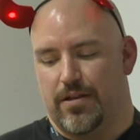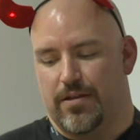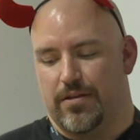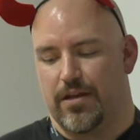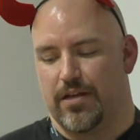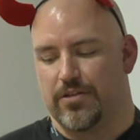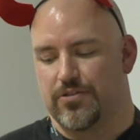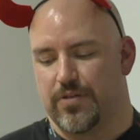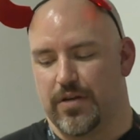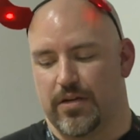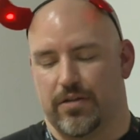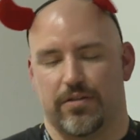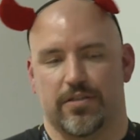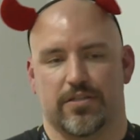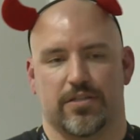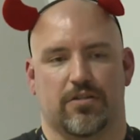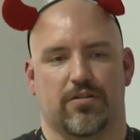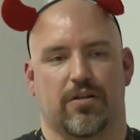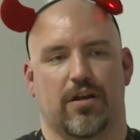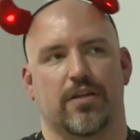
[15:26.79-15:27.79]
not directly as
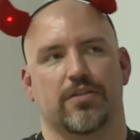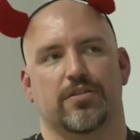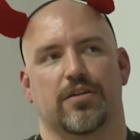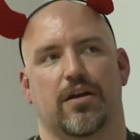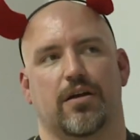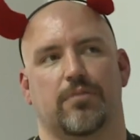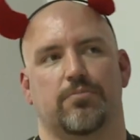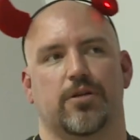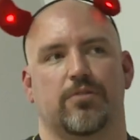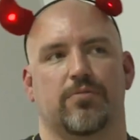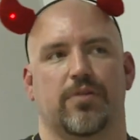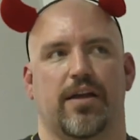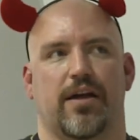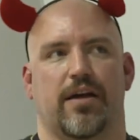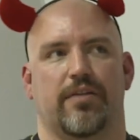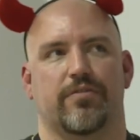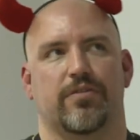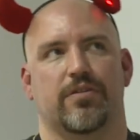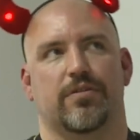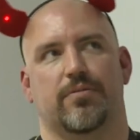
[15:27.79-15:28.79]
a cron job, but we
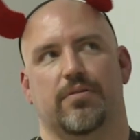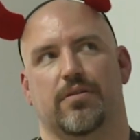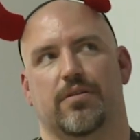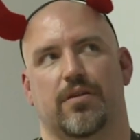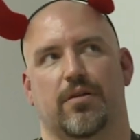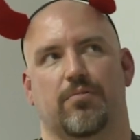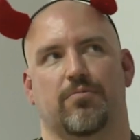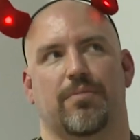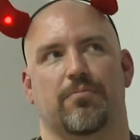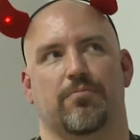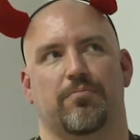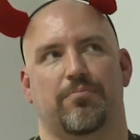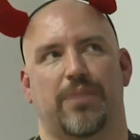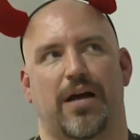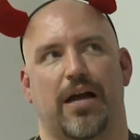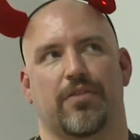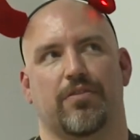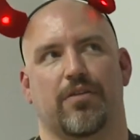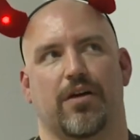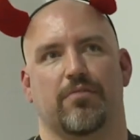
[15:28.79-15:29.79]
have a
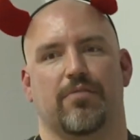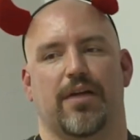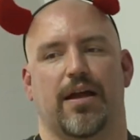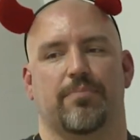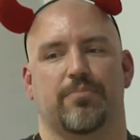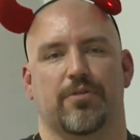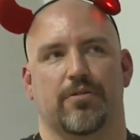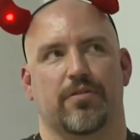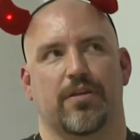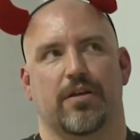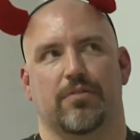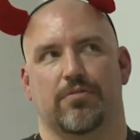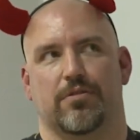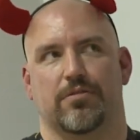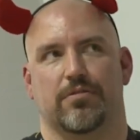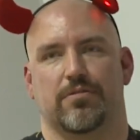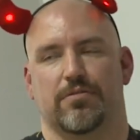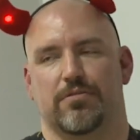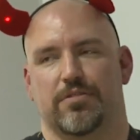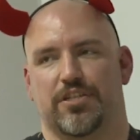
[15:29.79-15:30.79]
Python wrapper that
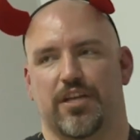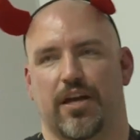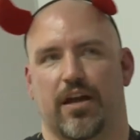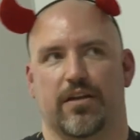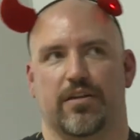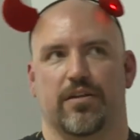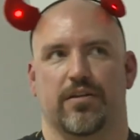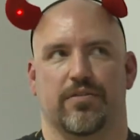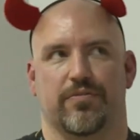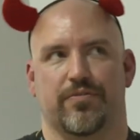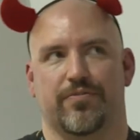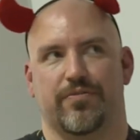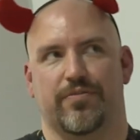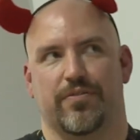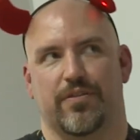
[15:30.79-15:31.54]
will check if